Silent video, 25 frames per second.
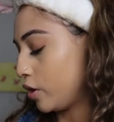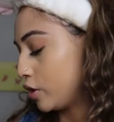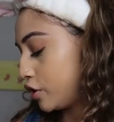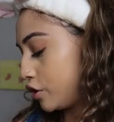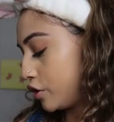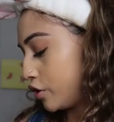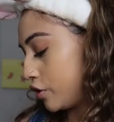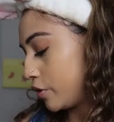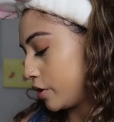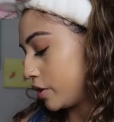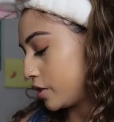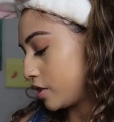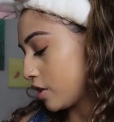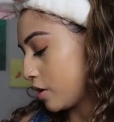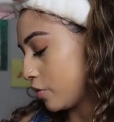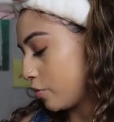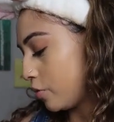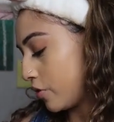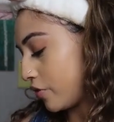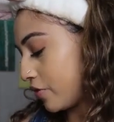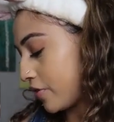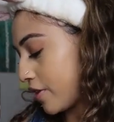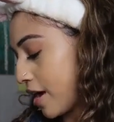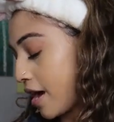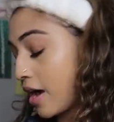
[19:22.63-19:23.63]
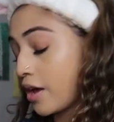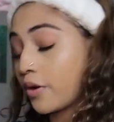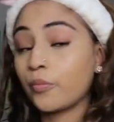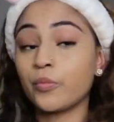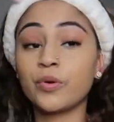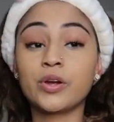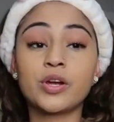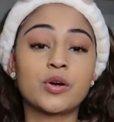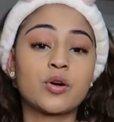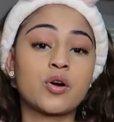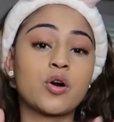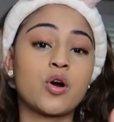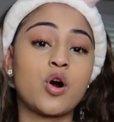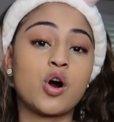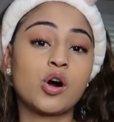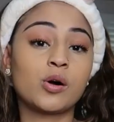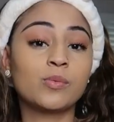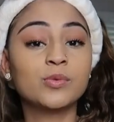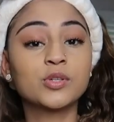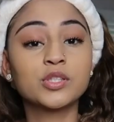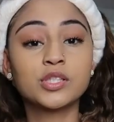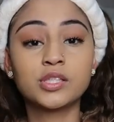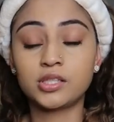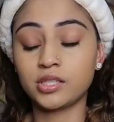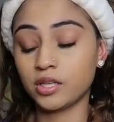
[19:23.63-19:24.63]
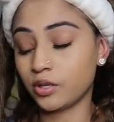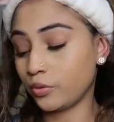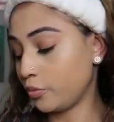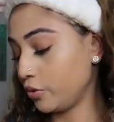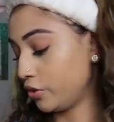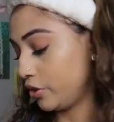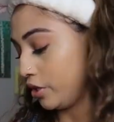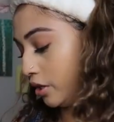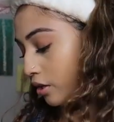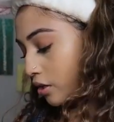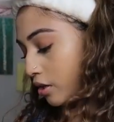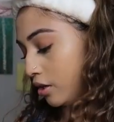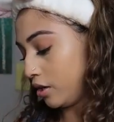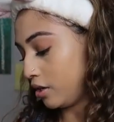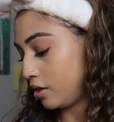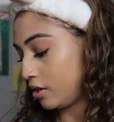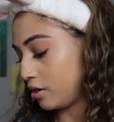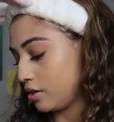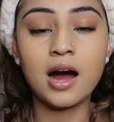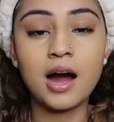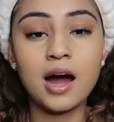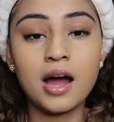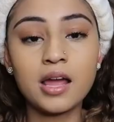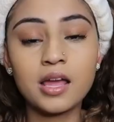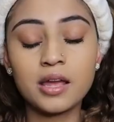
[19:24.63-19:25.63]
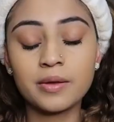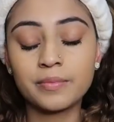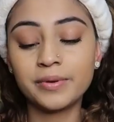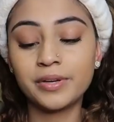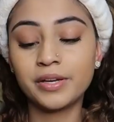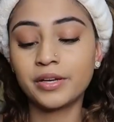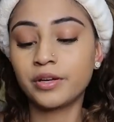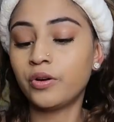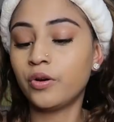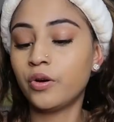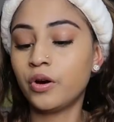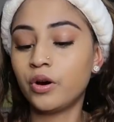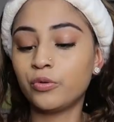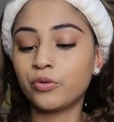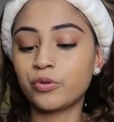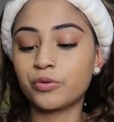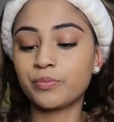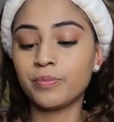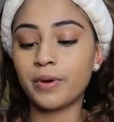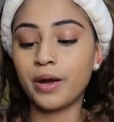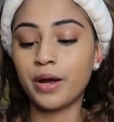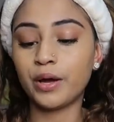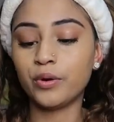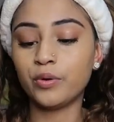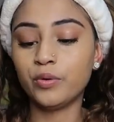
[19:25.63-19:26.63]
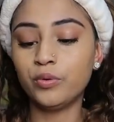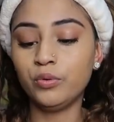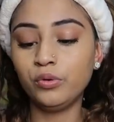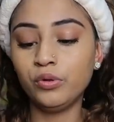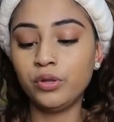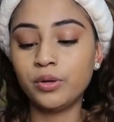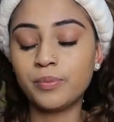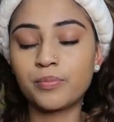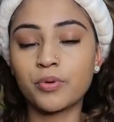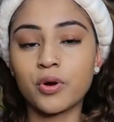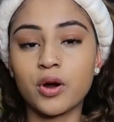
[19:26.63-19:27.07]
once you're done with that, we are almost done with the look. I am gonna go in with my Hoola